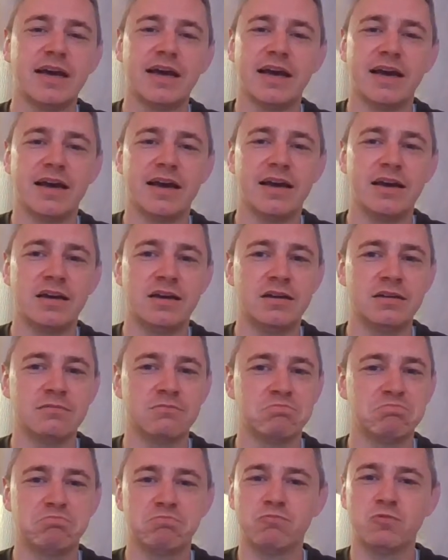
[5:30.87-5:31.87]

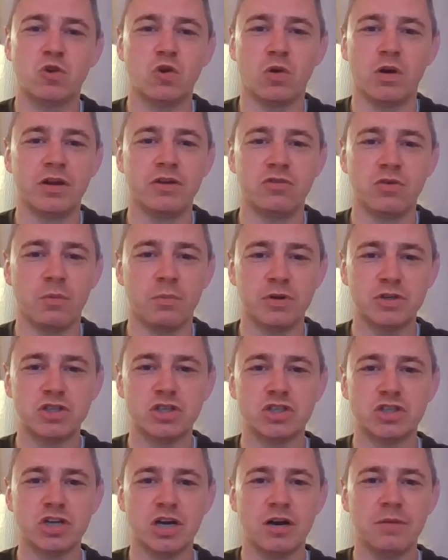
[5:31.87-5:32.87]
Uh, Going to a
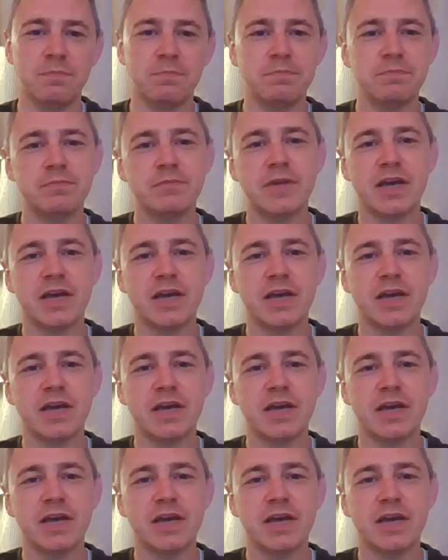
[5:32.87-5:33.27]
butcher shop,